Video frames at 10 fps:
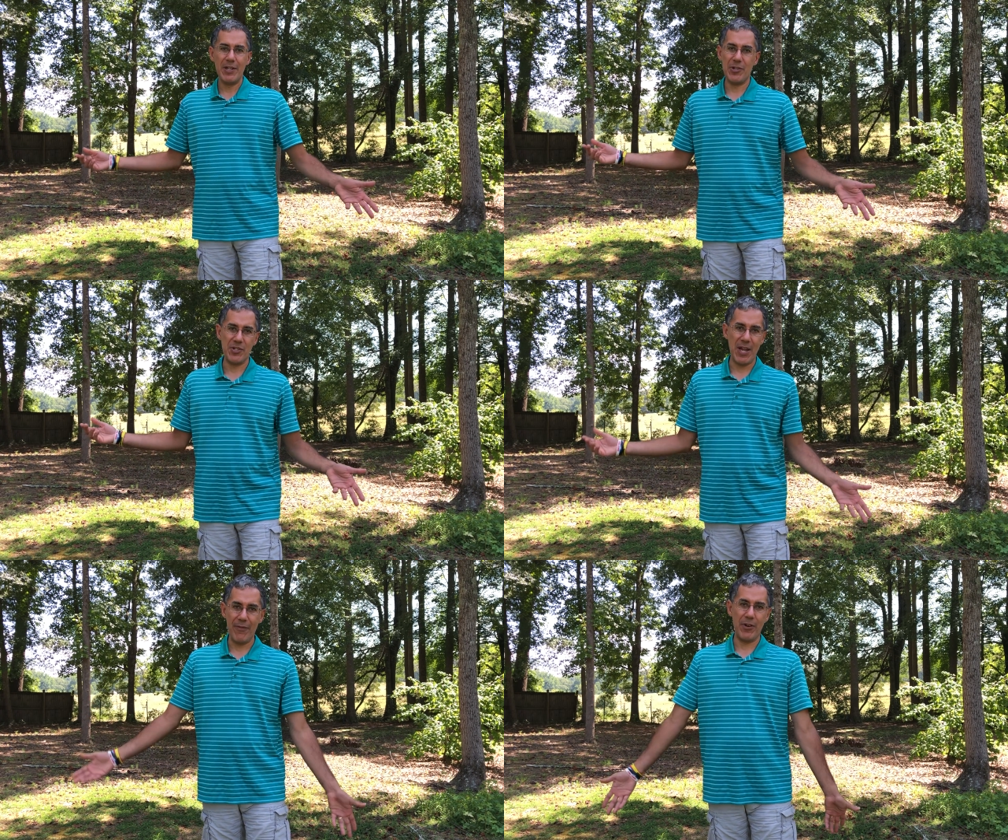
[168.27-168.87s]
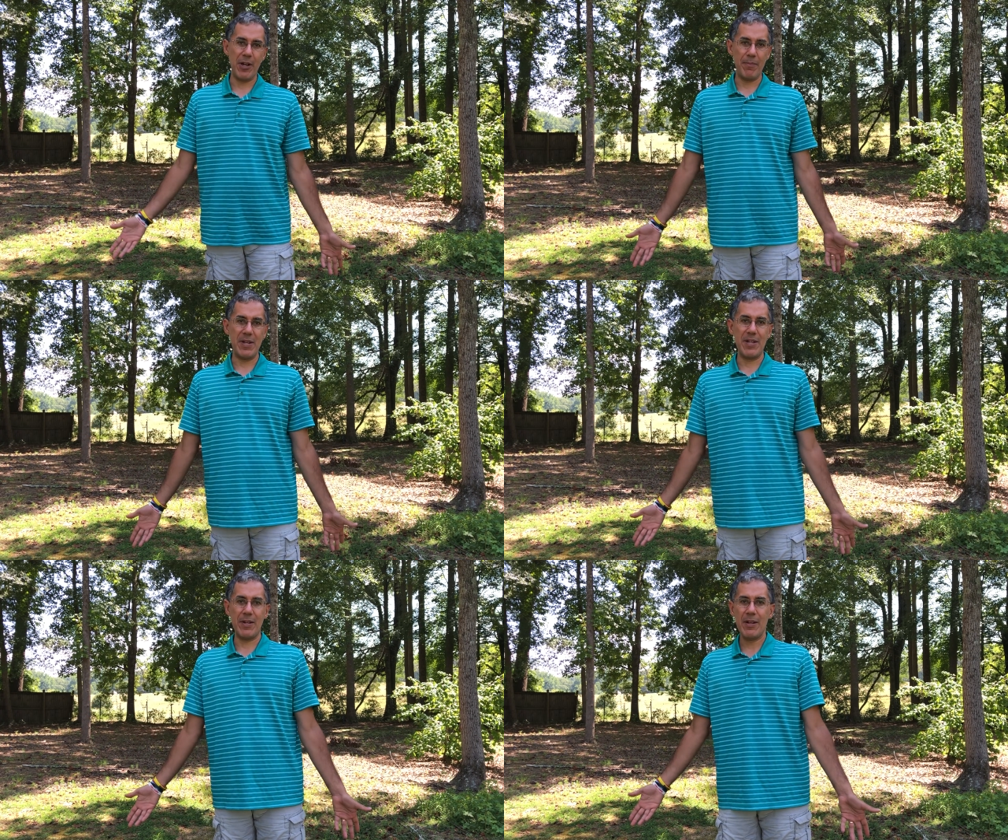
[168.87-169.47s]
There's never going to
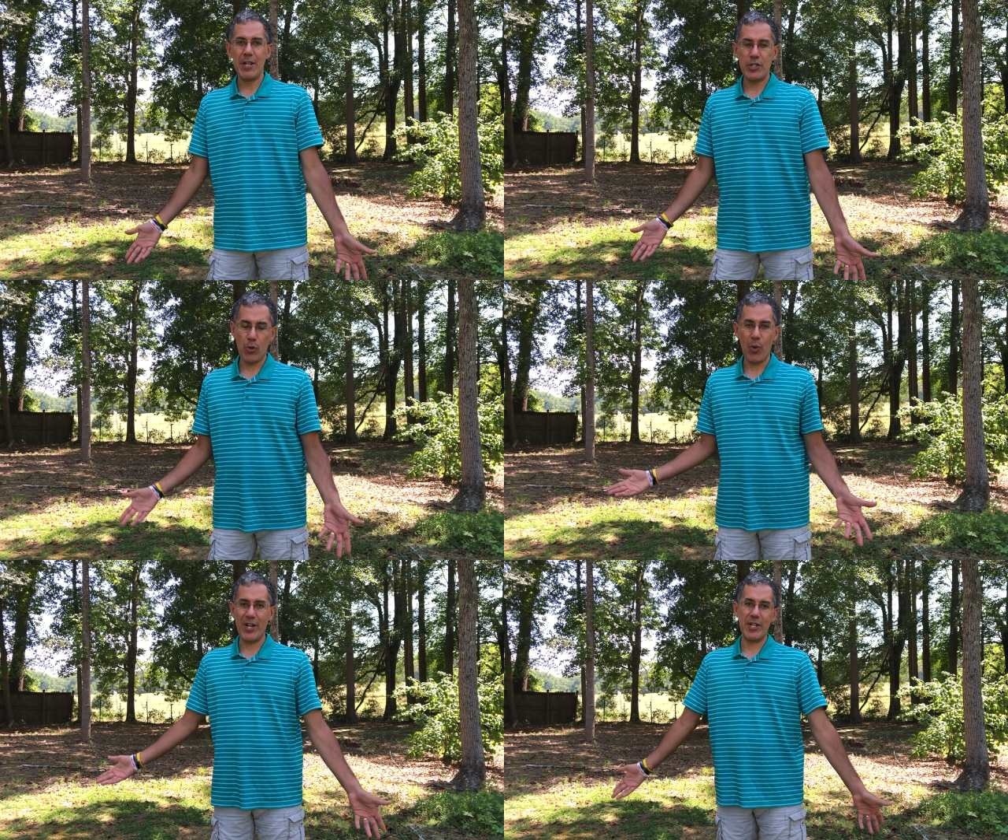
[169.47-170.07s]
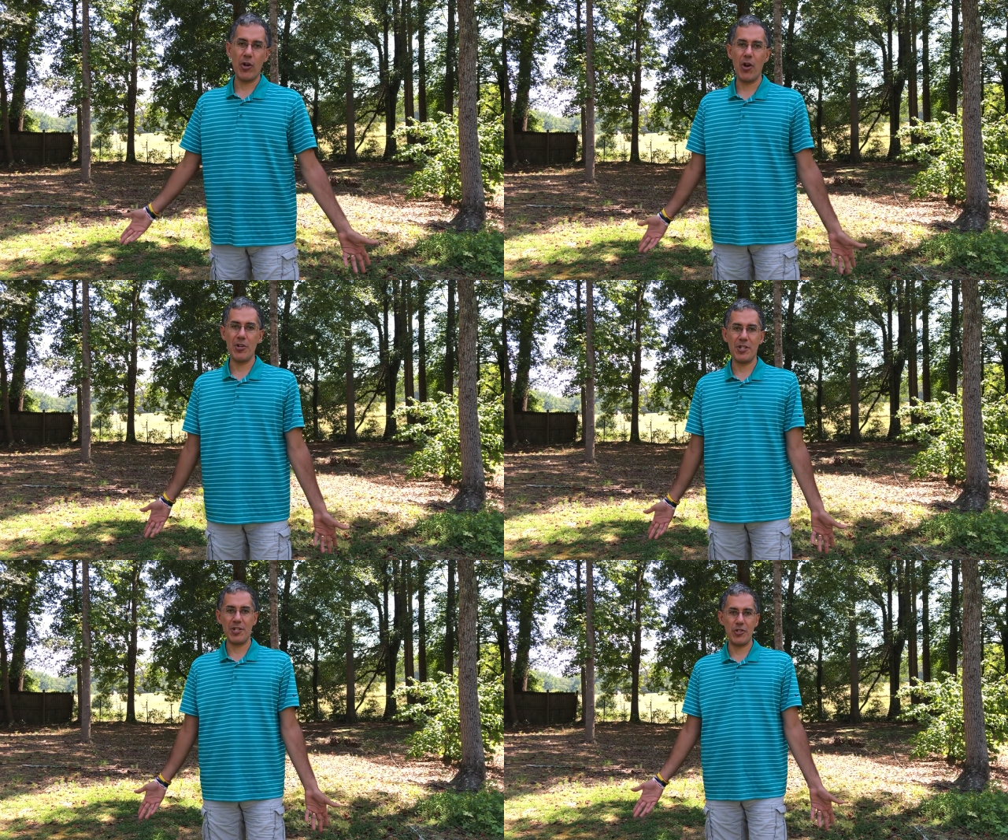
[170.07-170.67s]
be 20
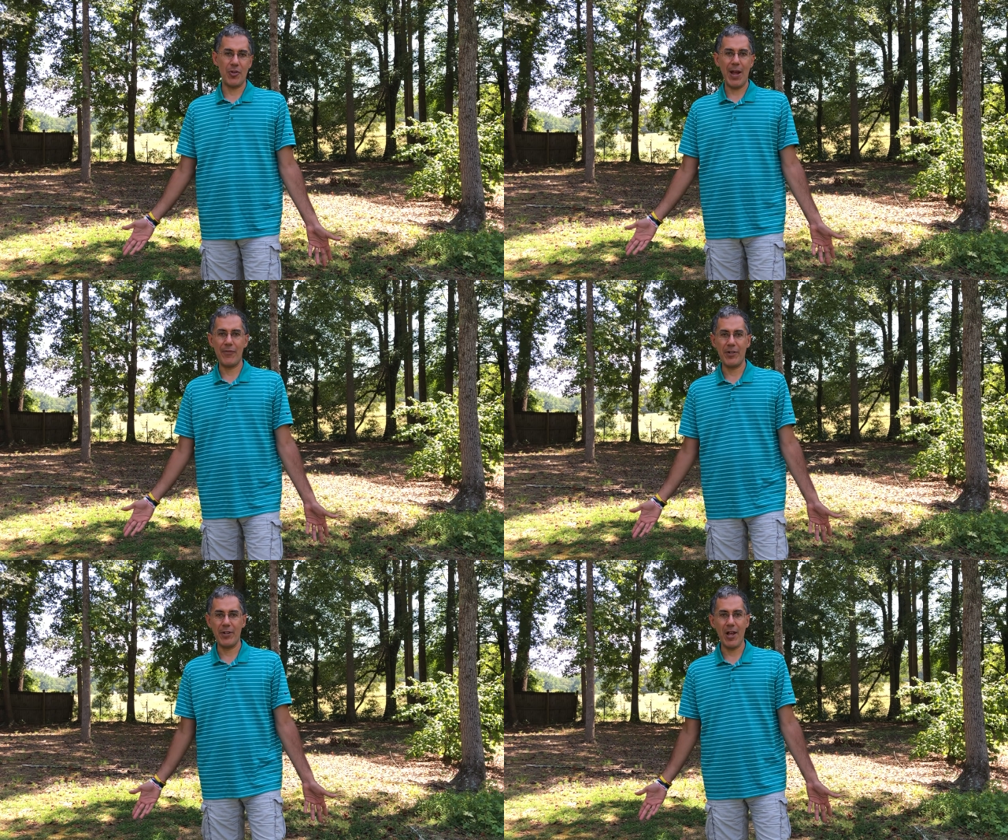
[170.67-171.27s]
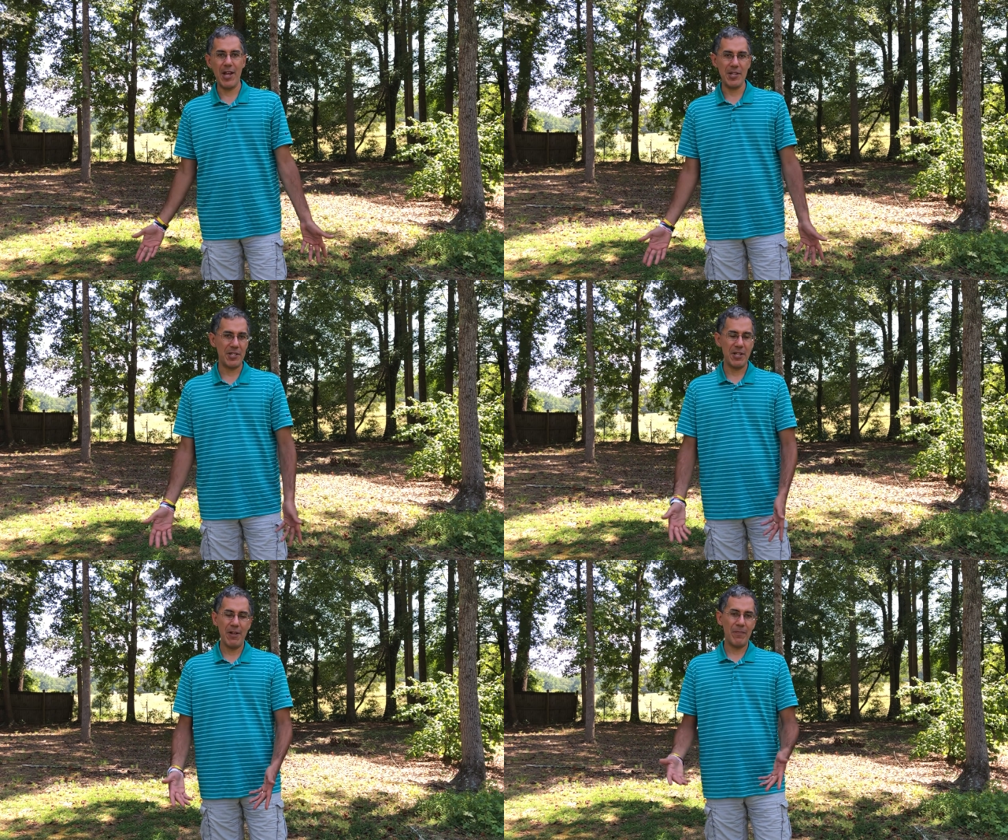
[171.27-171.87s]
cars at the traffic lights.